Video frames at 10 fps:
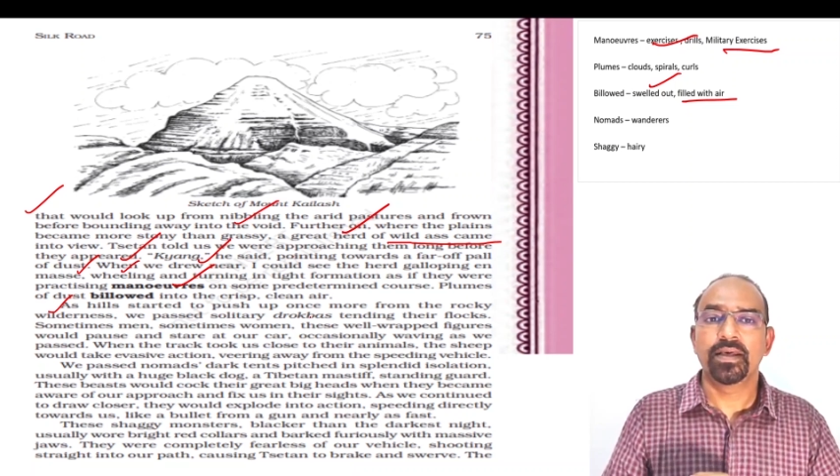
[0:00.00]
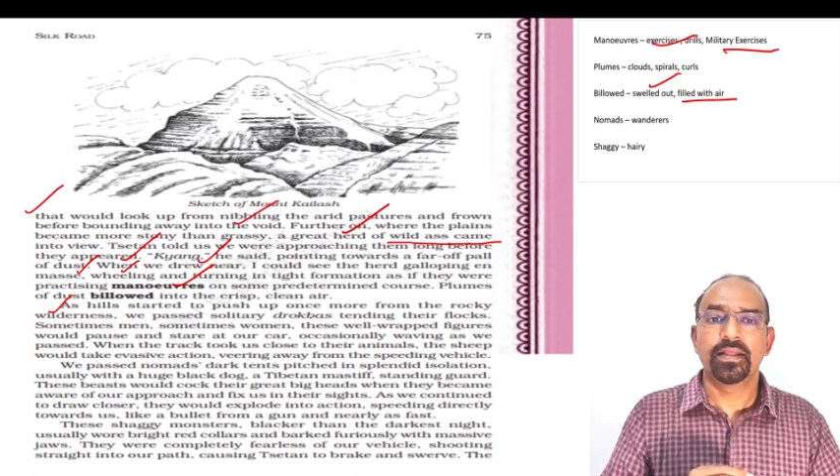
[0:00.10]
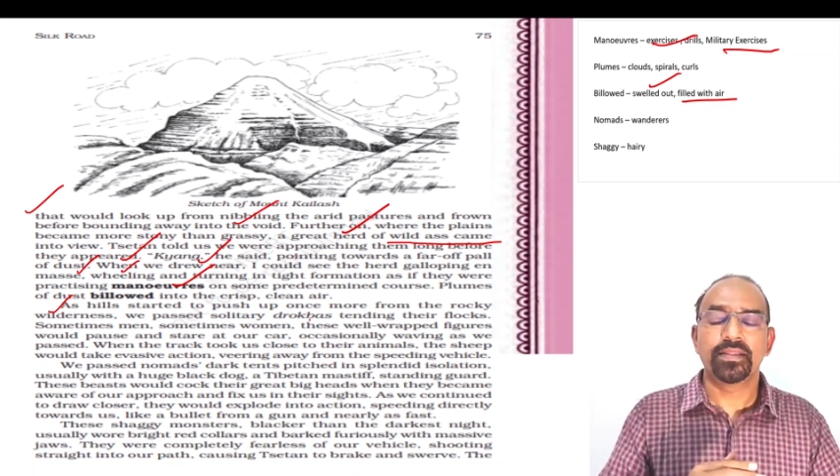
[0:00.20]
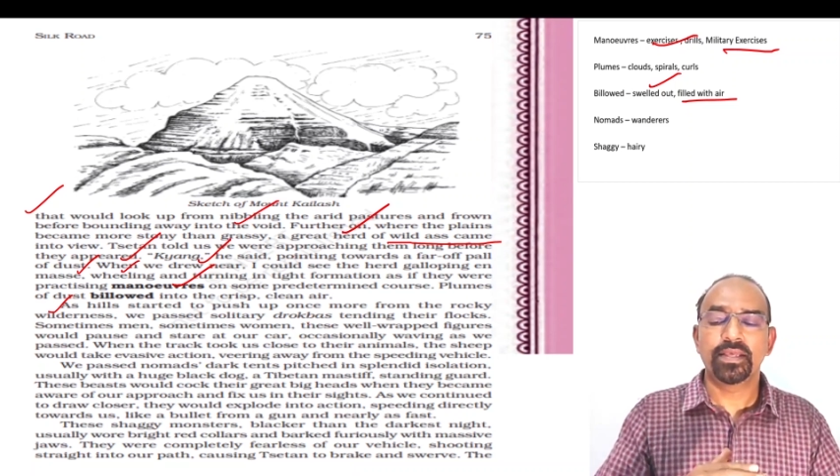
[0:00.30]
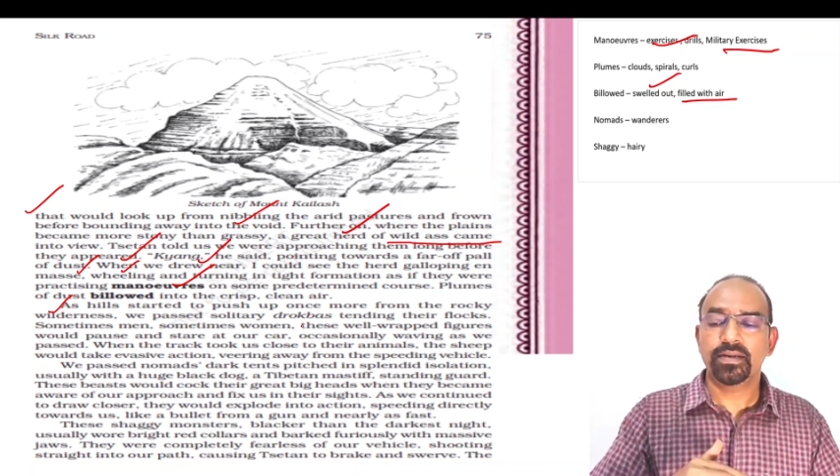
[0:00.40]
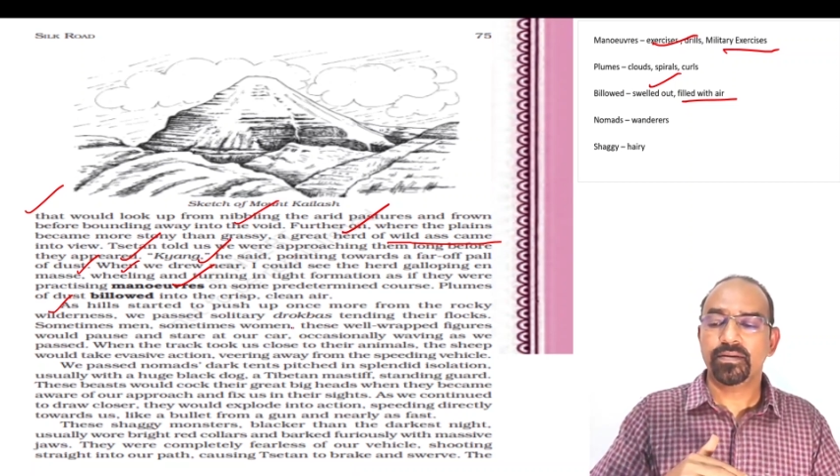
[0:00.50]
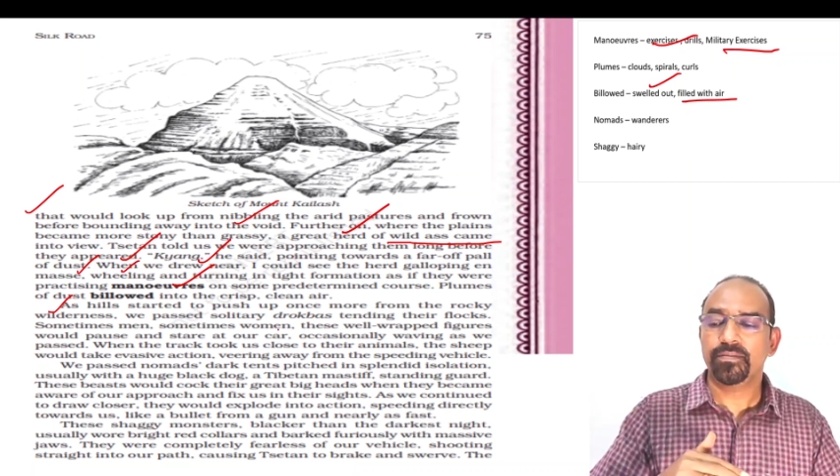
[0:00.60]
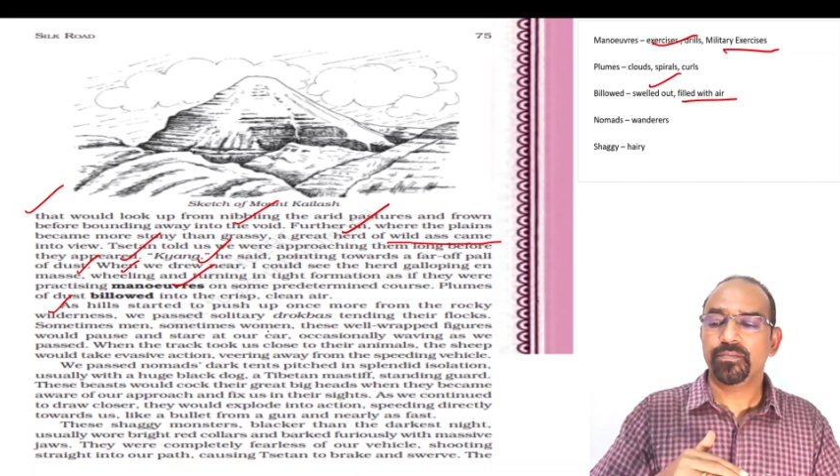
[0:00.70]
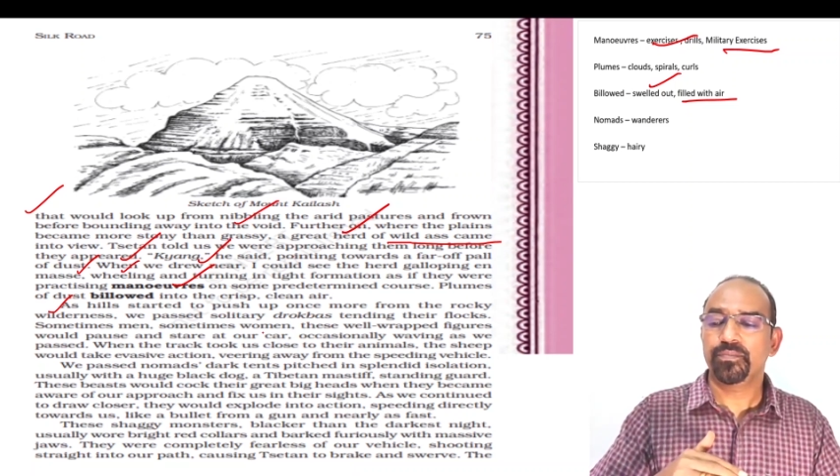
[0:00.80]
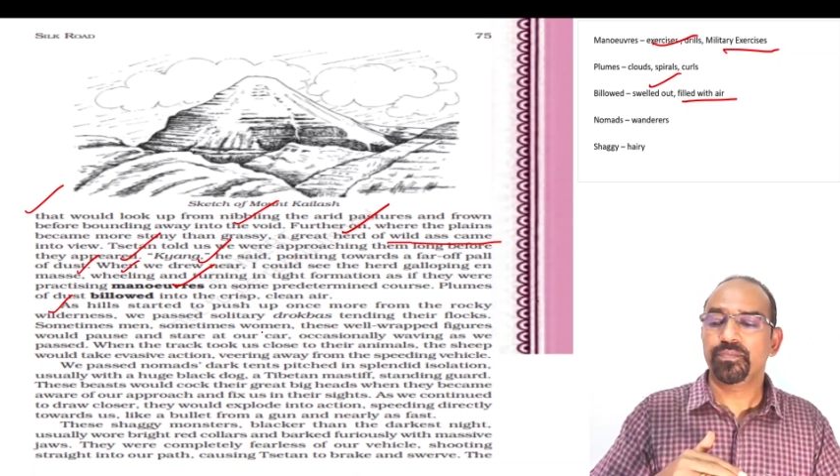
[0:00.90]
Then
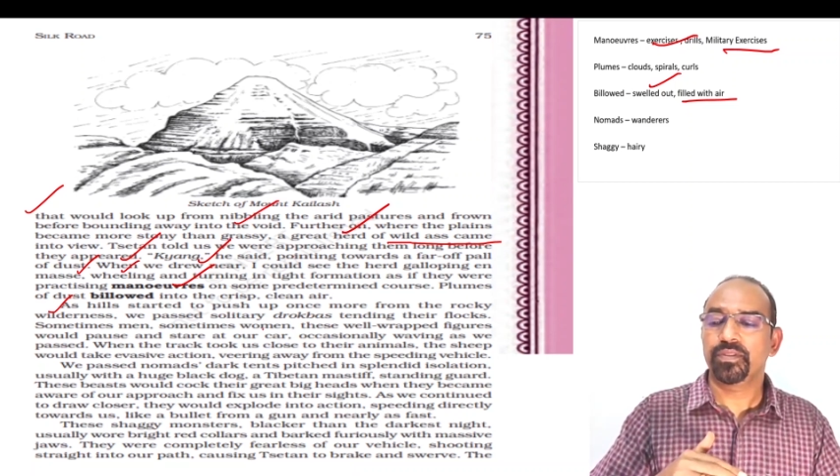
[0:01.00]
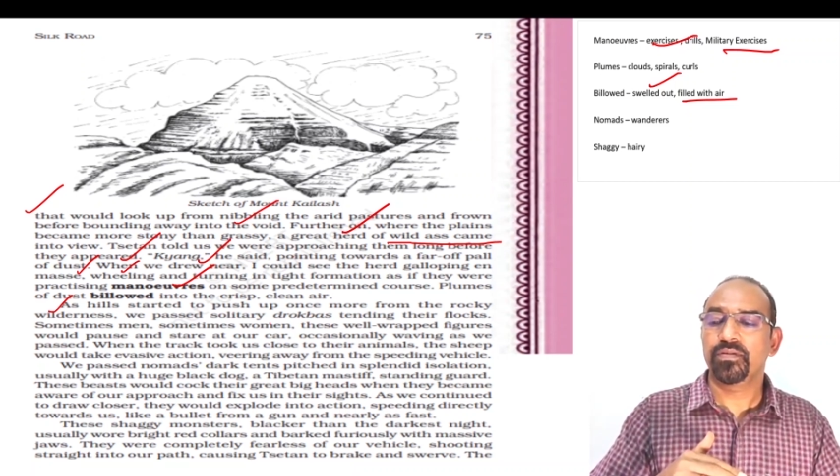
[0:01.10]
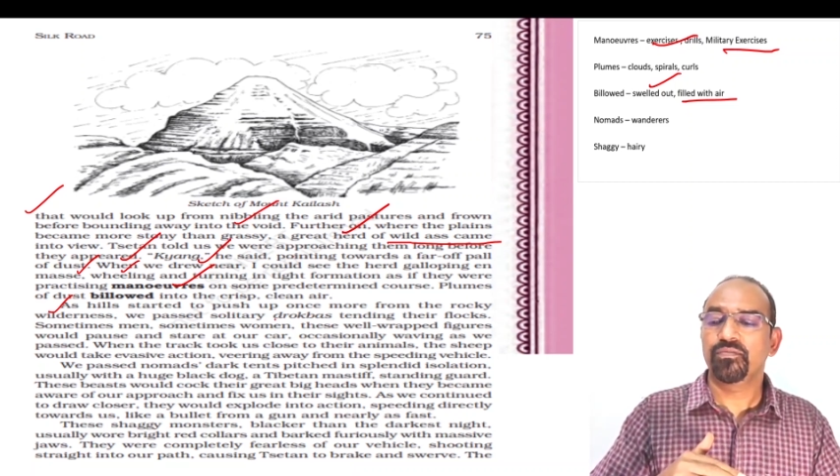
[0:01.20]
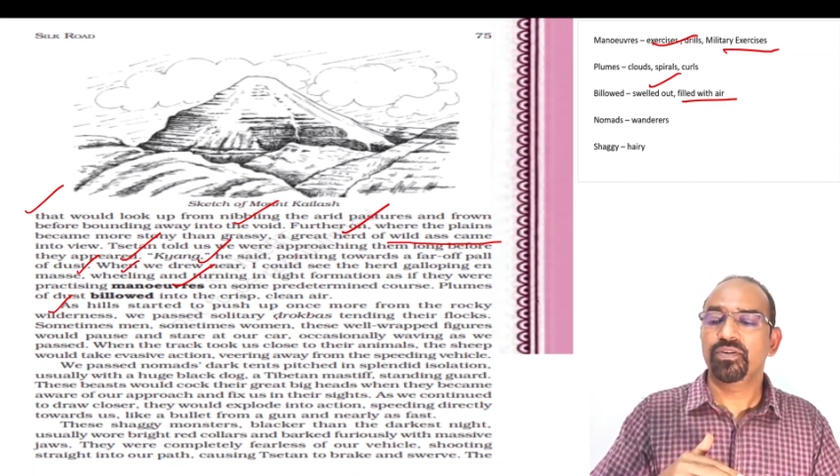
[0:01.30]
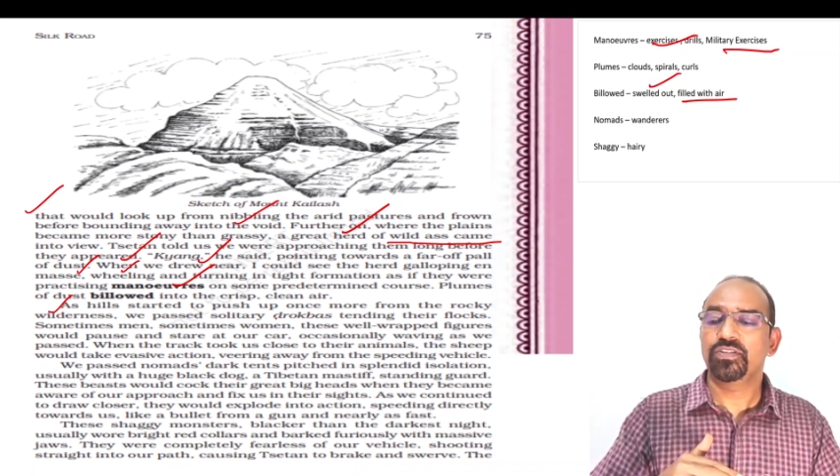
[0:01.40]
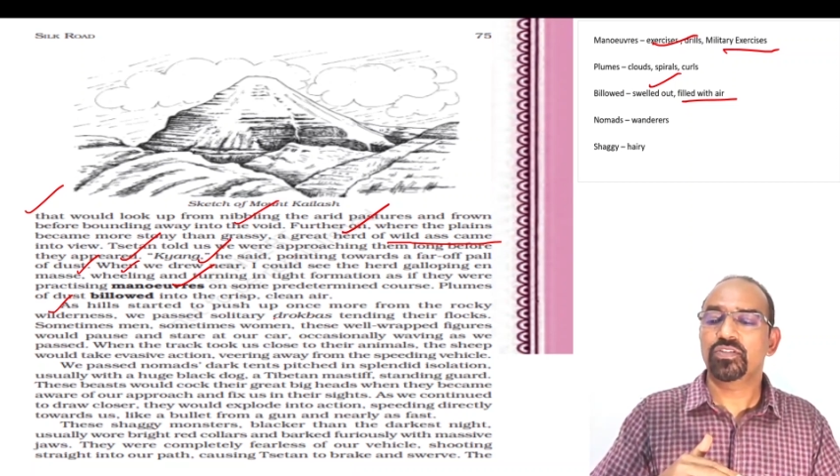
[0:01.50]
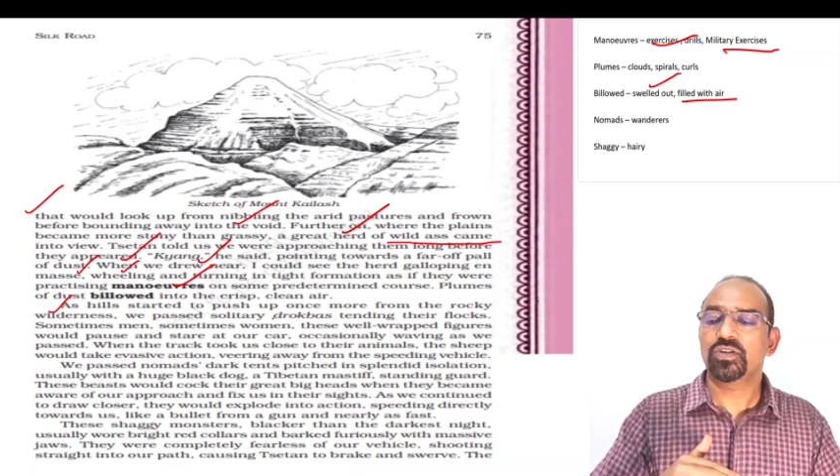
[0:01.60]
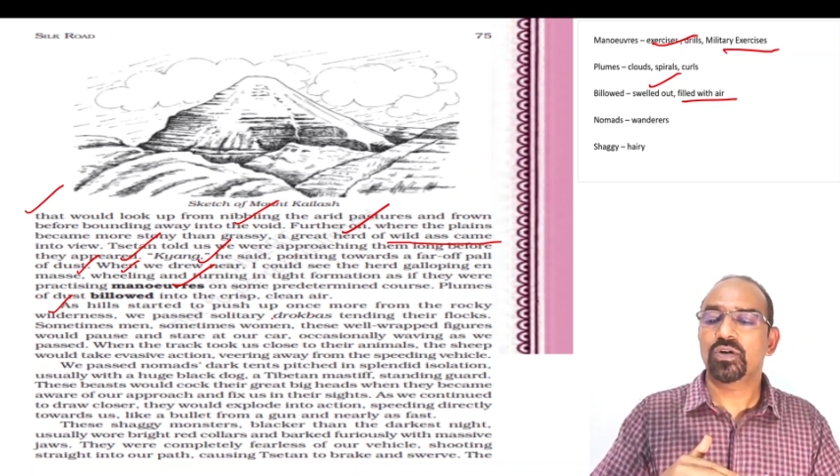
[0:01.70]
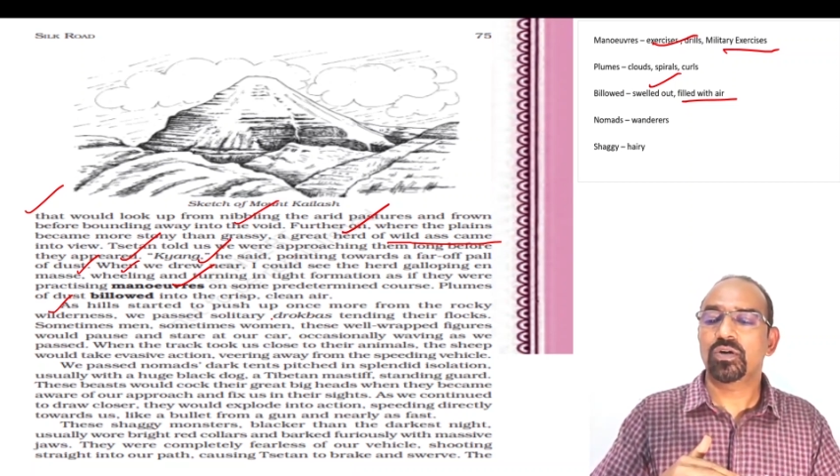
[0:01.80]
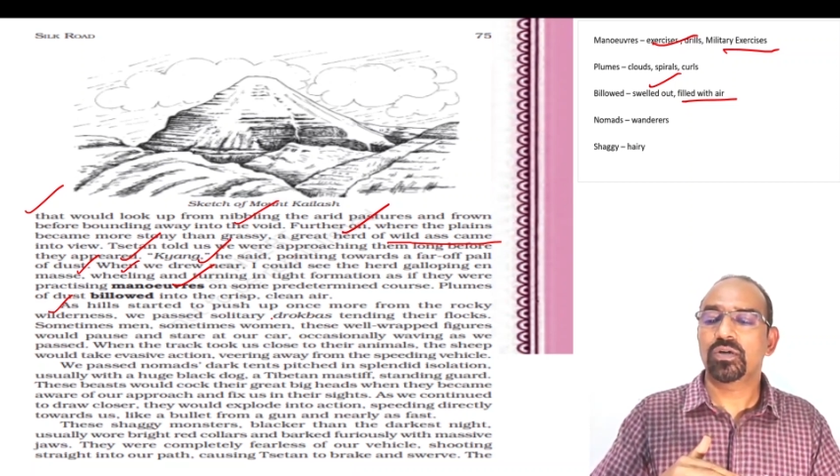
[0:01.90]
we
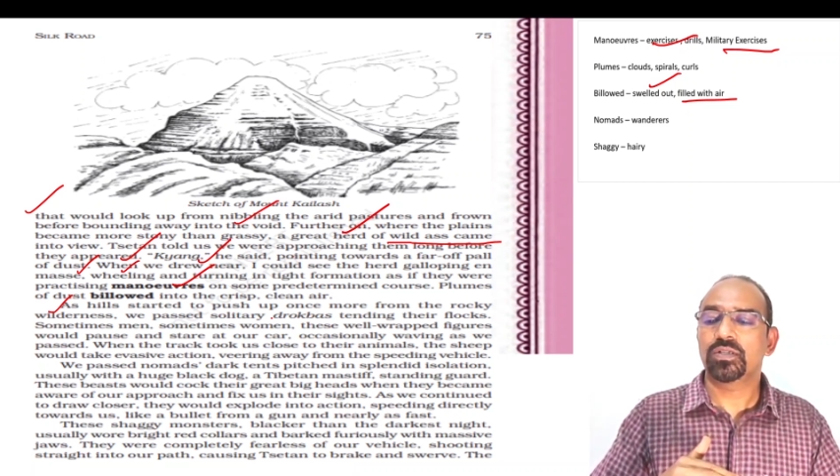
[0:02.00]
saw